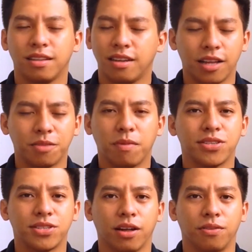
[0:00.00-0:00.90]
not
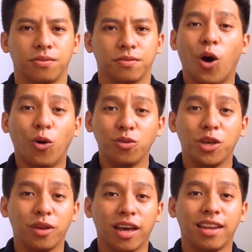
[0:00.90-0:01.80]
myself.
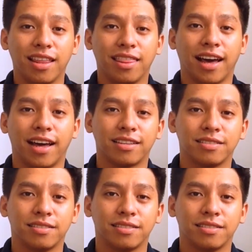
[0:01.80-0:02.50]
Only when I did that